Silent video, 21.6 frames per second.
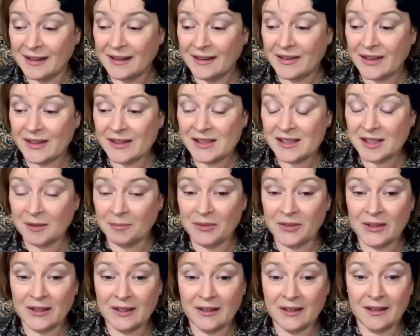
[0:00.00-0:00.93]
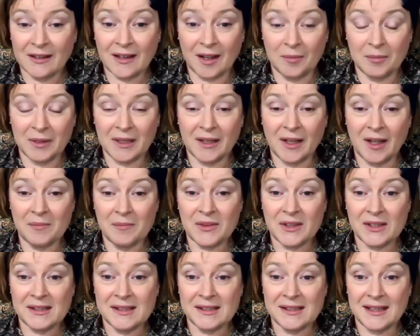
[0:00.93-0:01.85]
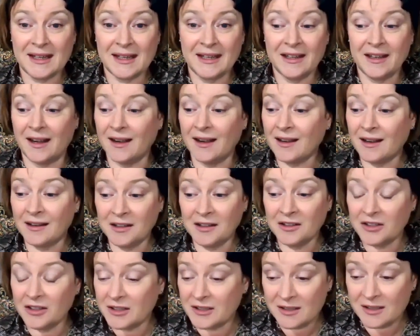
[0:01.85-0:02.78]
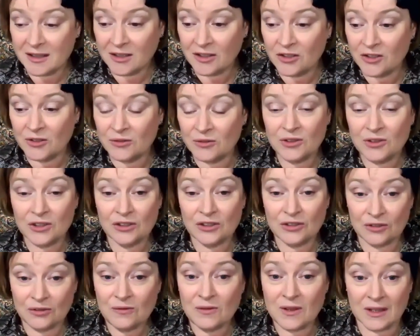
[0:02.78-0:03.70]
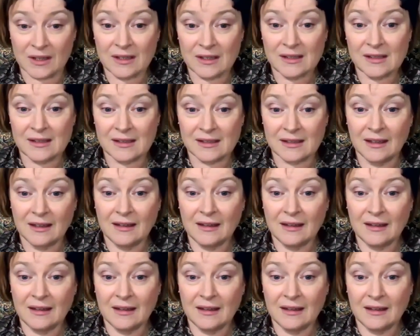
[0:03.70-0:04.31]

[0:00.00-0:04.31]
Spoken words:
There's something coming up that's saying, I can't continue to do this.